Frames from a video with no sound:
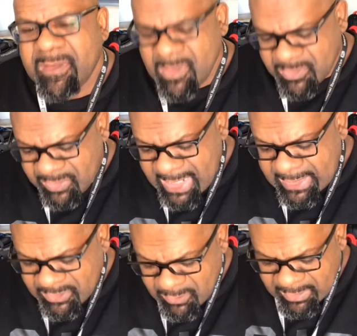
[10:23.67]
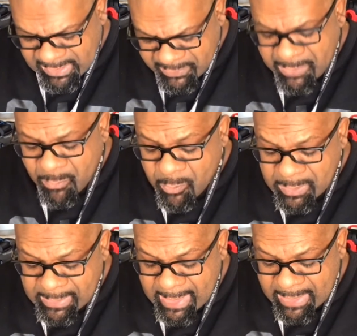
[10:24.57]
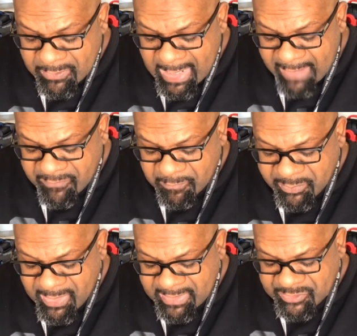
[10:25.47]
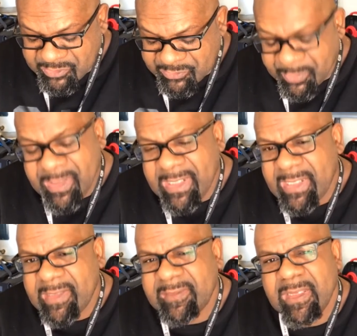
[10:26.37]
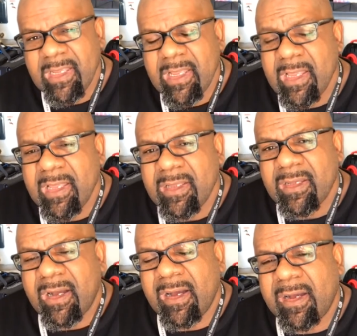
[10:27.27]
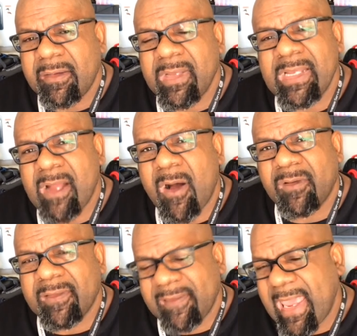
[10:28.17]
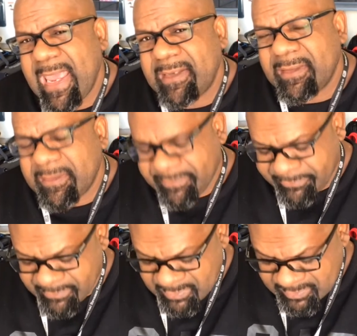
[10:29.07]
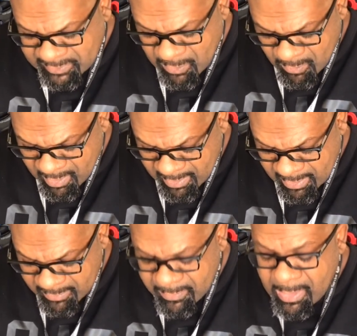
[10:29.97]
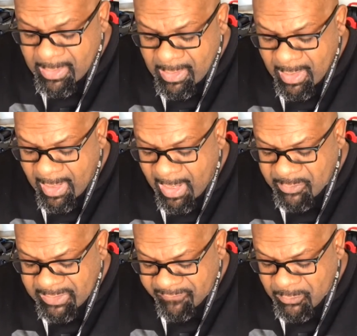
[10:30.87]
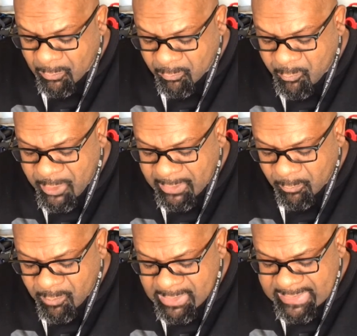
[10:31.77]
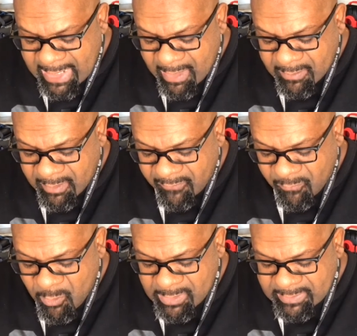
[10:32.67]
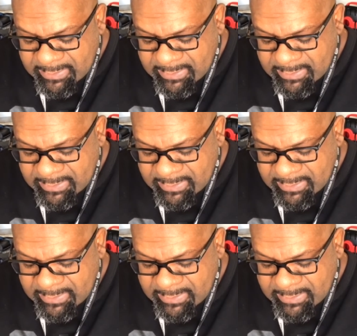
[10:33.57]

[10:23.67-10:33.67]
You got to do a little bit more than that. You have to replace your springs and all of that. So I'm gonna give you a quick rundown of what